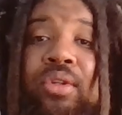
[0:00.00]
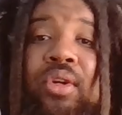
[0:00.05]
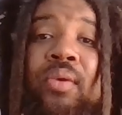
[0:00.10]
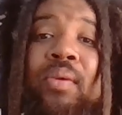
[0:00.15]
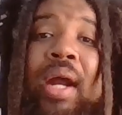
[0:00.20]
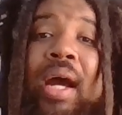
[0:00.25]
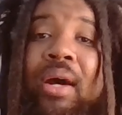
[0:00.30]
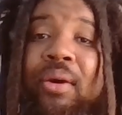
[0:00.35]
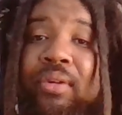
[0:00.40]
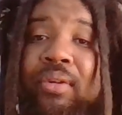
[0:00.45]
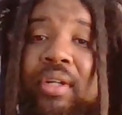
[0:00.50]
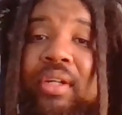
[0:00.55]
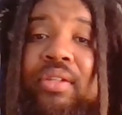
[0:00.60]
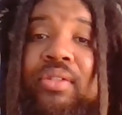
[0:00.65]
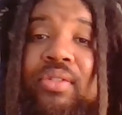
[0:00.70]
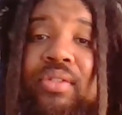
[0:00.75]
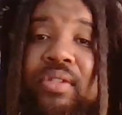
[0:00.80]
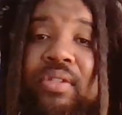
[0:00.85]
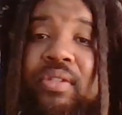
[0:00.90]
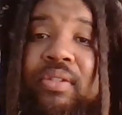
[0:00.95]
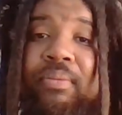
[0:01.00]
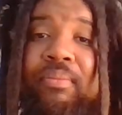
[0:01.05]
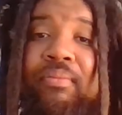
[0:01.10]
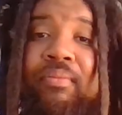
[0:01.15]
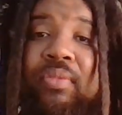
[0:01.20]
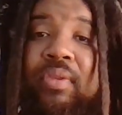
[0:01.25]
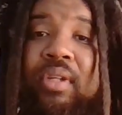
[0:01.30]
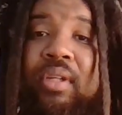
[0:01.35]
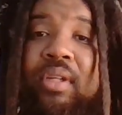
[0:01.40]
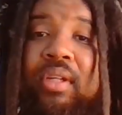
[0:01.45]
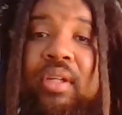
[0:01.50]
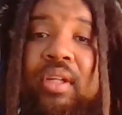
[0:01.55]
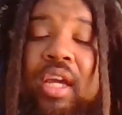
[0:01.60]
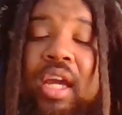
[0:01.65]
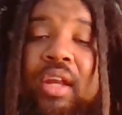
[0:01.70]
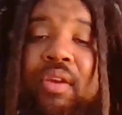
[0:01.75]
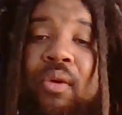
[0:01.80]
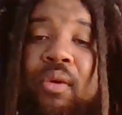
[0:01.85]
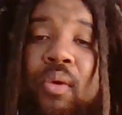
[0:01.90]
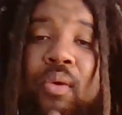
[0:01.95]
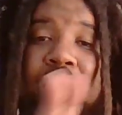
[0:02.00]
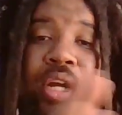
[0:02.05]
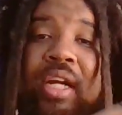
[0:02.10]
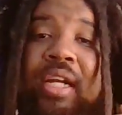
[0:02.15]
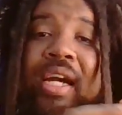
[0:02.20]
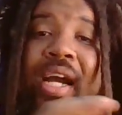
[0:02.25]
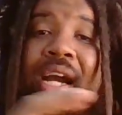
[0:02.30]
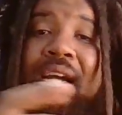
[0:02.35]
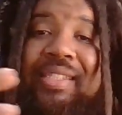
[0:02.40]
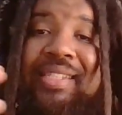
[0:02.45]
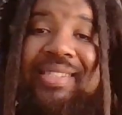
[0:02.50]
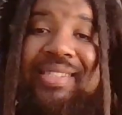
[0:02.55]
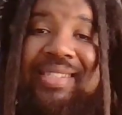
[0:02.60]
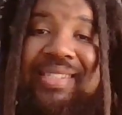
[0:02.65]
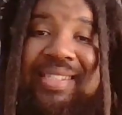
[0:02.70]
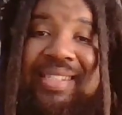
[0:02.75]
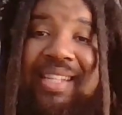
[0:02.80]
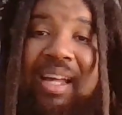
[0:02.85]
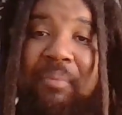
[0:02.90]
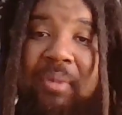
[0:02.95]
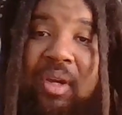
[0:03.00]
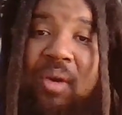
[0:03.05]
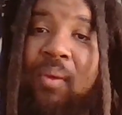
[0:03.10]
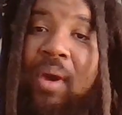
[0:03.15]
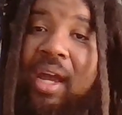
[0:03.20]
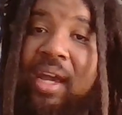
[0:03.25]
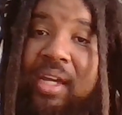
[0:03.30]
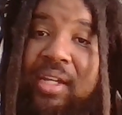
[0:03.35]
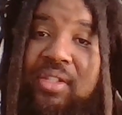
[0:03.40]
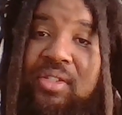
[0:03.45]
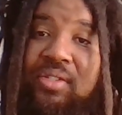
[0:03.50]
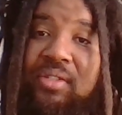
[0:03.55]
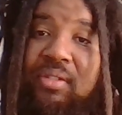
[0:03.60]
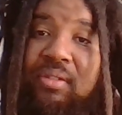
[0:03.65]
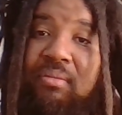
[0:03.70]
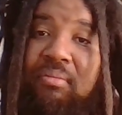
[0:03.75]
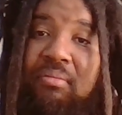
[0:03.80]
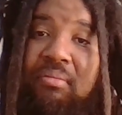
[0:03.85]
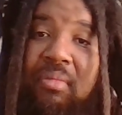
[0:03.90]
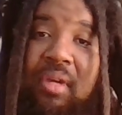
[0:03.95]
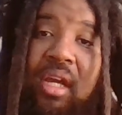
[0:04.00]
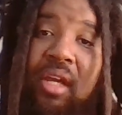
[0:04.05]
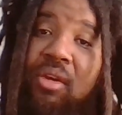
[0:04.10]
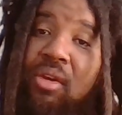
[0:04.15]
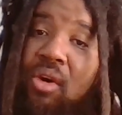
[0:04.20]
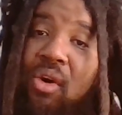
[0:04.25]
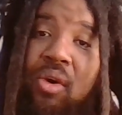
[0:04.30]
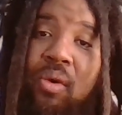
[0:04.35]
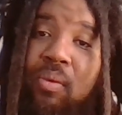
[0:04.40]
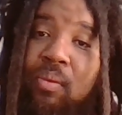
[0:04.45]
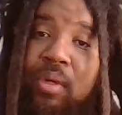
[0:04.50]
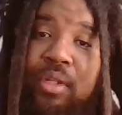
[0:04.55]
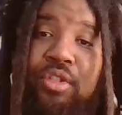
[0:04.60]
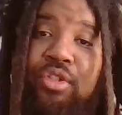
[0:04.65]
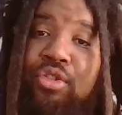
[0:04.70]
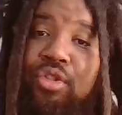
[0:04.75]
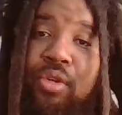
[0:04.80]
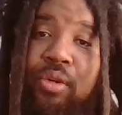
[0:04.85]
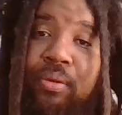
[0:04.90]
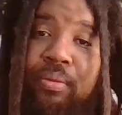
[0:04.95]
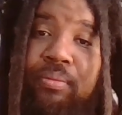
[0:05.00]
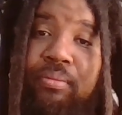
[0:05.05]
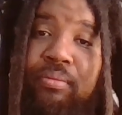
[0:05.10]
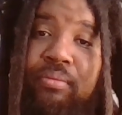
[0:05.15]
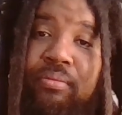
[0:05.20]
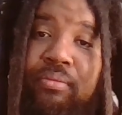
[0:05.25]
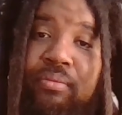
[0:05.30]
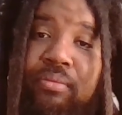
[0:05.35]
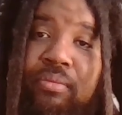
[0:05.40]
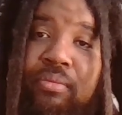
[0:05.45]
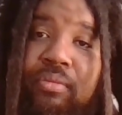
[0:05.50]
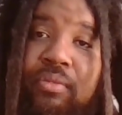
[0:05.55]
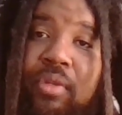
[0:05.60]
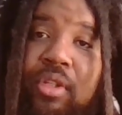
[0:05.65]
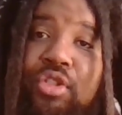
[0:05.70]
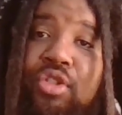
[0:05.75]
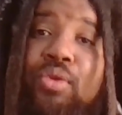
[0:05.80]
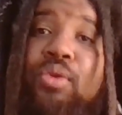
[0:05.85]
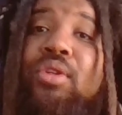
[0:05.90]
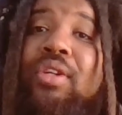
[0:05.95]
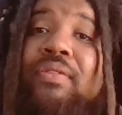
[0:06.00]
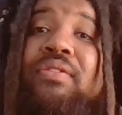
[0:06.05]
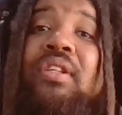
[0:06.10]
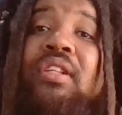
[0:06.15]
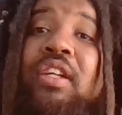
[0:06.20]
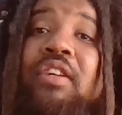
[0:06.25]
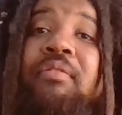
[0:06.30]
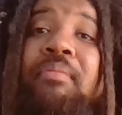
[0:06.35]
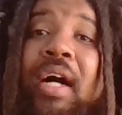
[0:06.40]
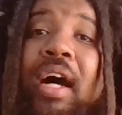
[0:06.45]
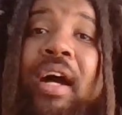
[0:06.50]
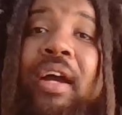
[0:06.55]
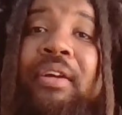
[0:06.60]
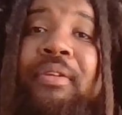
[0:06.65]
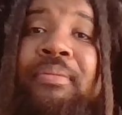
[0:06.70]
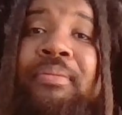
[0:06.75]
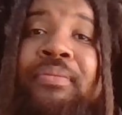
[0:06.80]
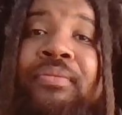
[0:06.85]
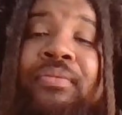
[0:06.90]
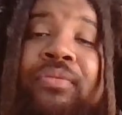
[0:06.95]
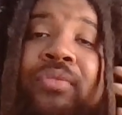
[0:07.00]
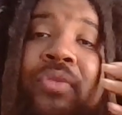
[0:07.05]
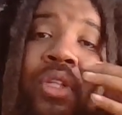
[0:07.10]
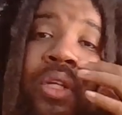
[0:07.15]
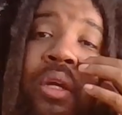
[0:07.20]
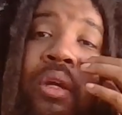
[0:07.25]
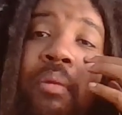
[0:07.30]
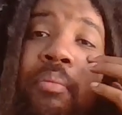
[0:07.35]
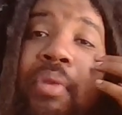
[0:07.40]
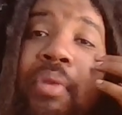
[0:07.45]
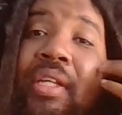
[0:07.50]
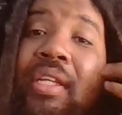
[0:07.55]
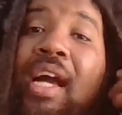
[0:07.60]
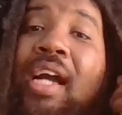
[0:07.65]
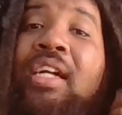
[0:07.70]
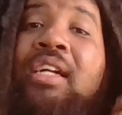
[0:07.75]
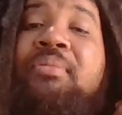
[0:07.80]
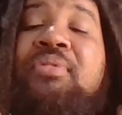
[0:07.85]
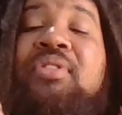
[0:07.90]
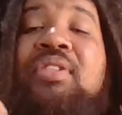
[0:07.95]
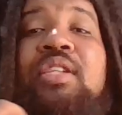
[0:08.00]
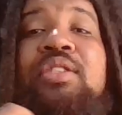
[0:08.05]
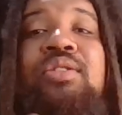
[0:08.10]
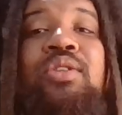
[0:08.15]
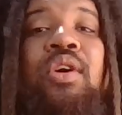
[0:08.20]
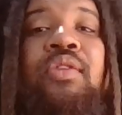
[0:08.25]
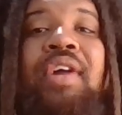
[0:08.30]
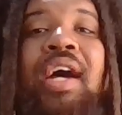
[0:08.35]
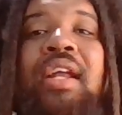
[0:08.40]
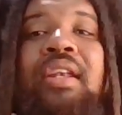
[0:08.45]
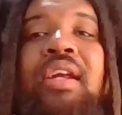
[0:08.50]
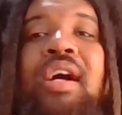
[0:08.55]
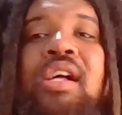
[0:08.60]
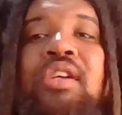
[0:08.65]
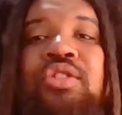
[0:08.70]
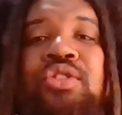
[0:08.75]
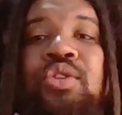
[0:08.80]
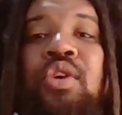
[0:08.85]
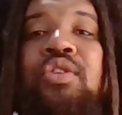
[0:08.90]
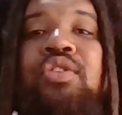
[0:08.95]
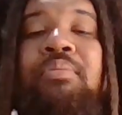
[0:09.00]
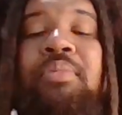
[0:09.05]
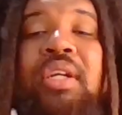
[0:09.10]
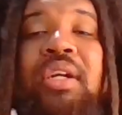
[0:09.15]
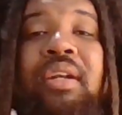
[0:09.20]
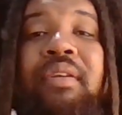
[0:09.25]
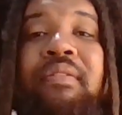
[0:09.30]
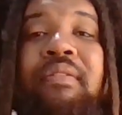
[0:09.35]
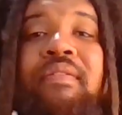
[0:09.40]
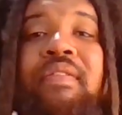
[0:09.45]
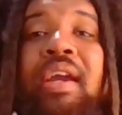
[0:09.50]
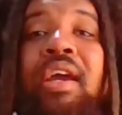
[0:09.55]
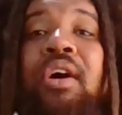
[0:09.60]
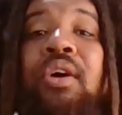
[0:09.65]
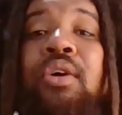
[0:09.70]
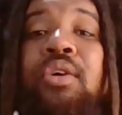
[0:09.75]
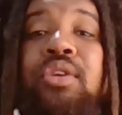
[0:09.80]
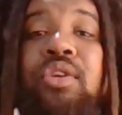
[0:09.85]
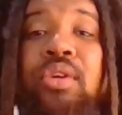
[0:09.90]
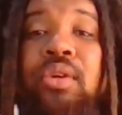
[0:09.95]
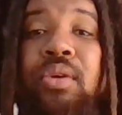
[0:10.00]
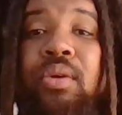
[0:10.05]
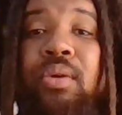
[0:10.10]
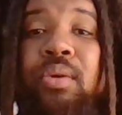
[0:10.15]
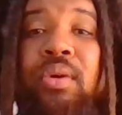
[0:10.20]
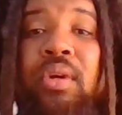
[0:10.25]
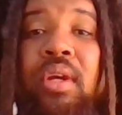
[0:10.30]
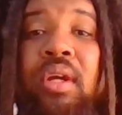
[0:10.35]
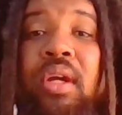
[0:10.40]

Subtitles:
around us and organize in systemic ways and know what's true enough to live by. But Yacob says, no, that knowledge is ultimately going to fail you